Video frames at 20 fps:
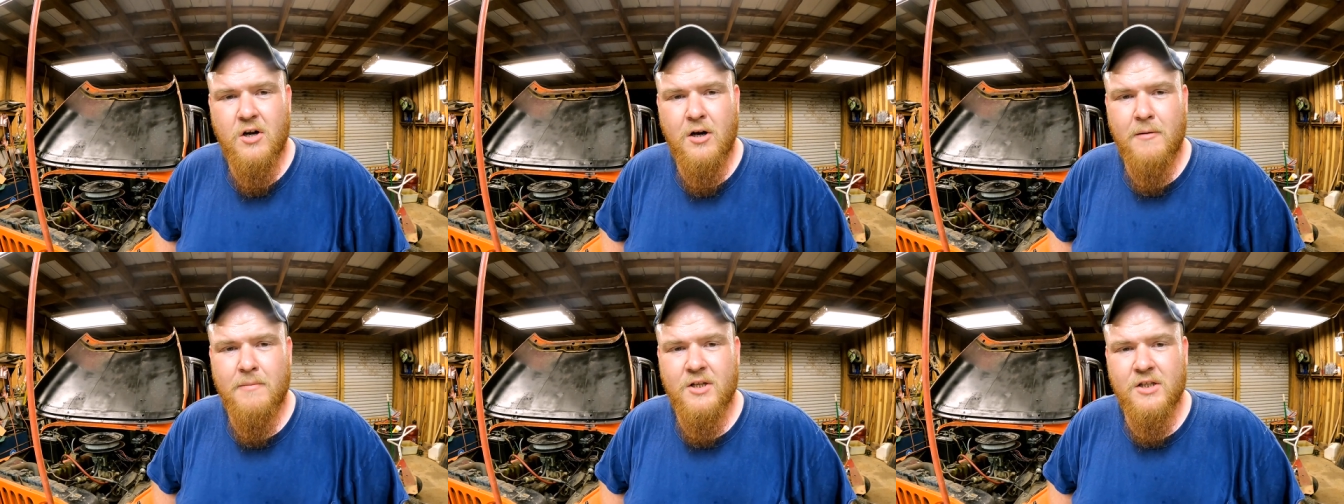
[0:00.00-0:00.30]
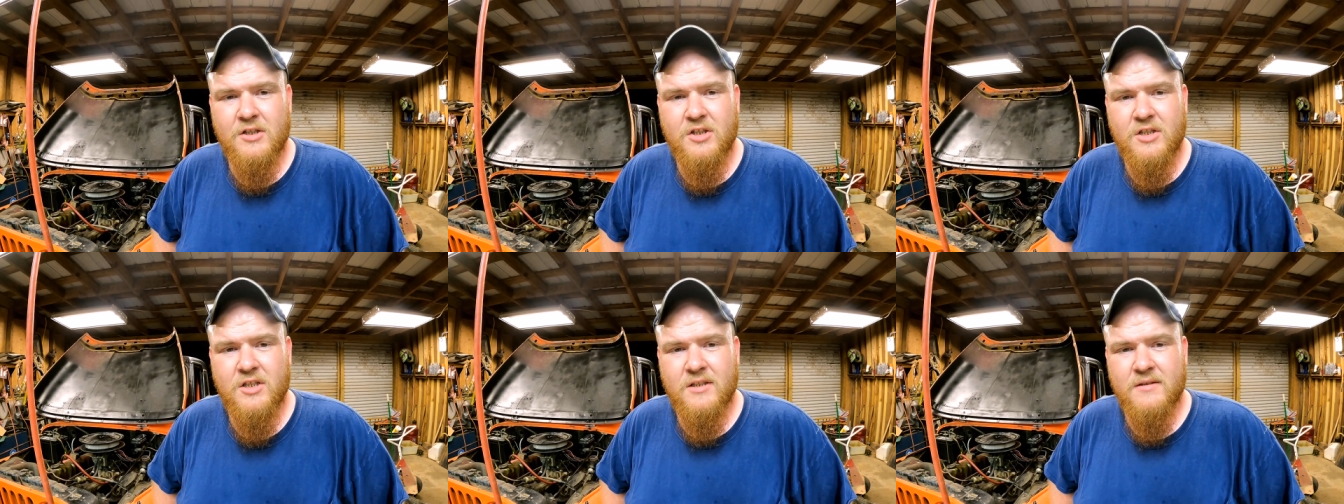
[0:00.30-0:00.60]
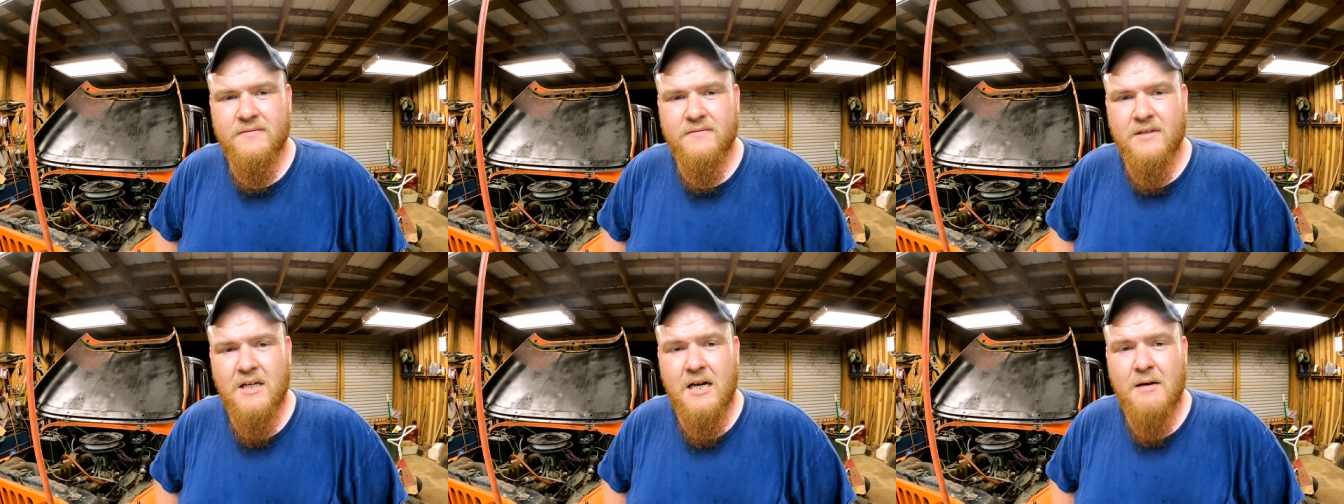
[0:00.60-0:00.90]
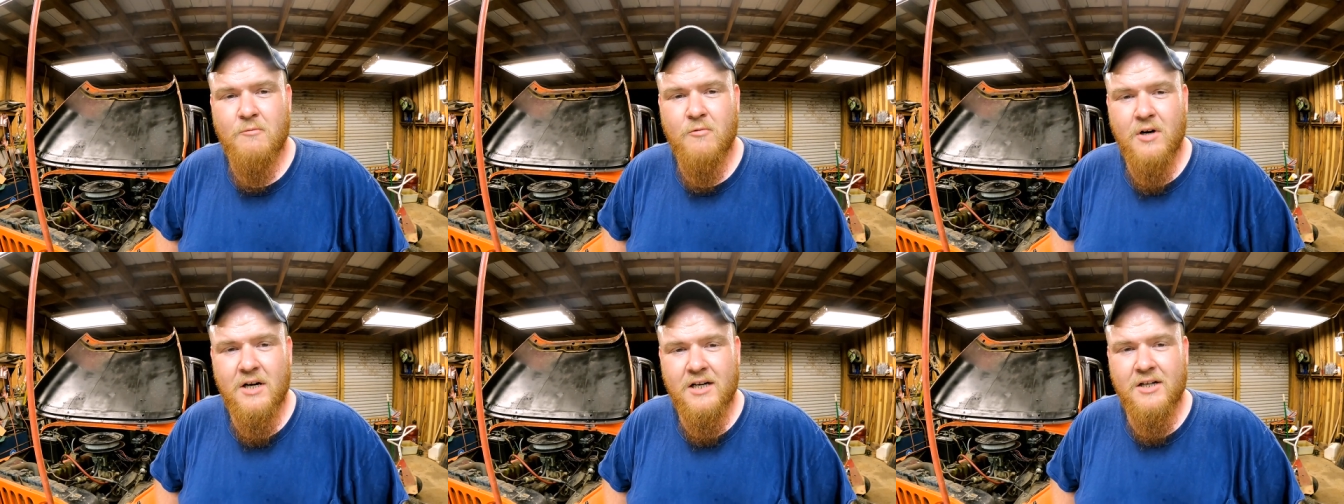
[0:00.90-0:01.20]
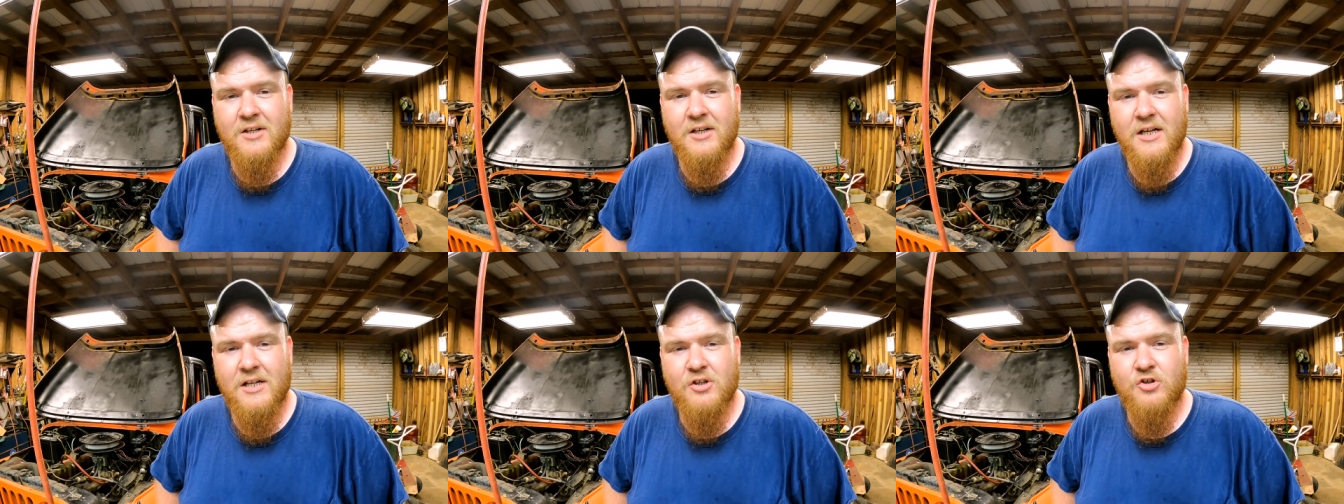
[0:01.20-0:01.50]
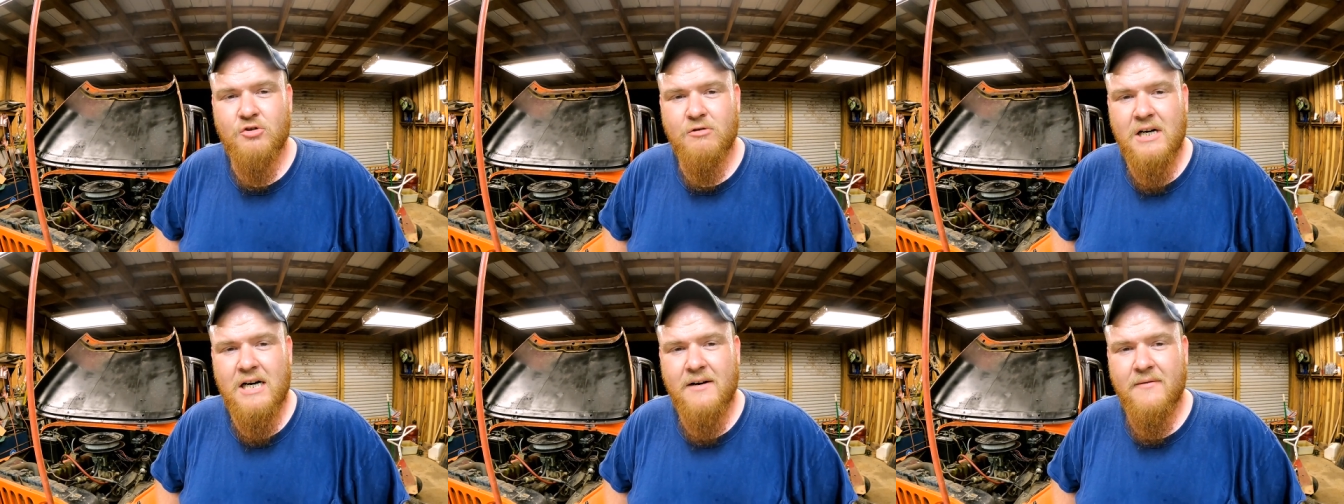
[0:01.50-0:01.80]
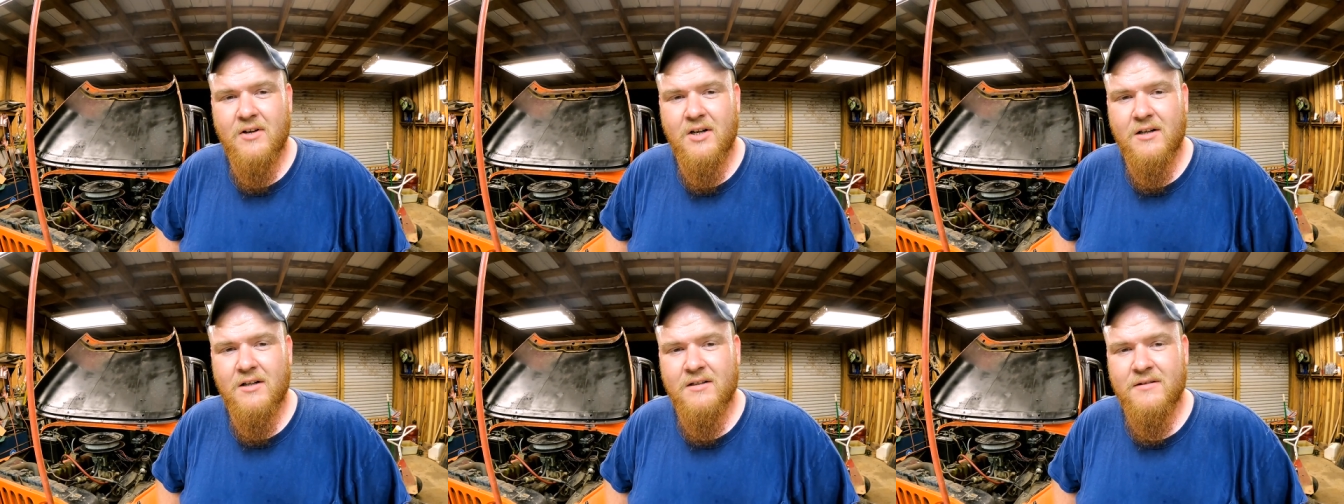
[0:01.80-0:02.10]
accomplished. I'm Red Clay
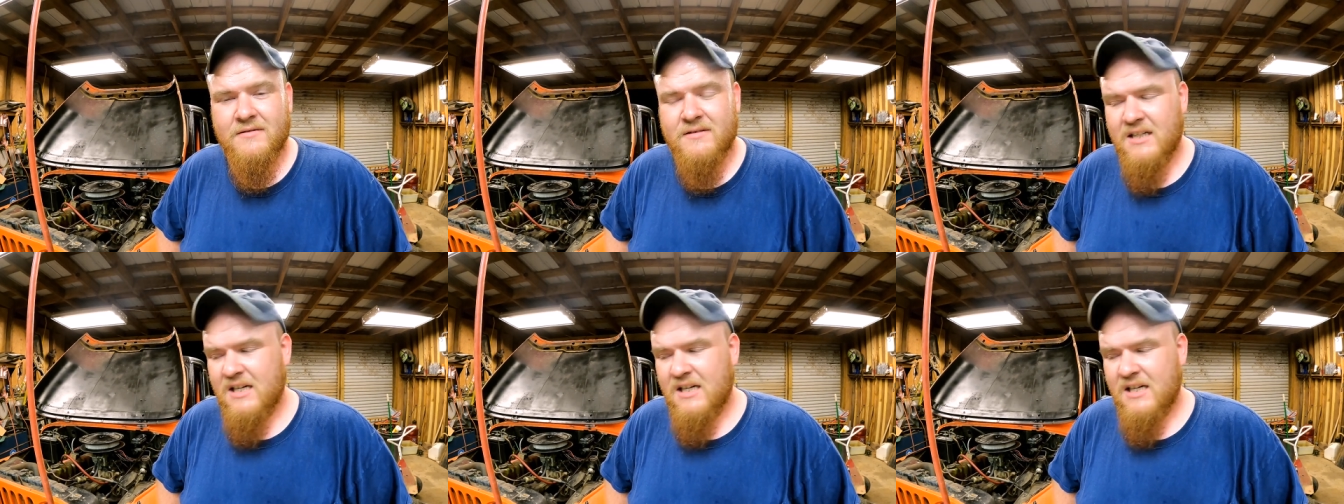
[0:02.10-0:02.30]
Traveler.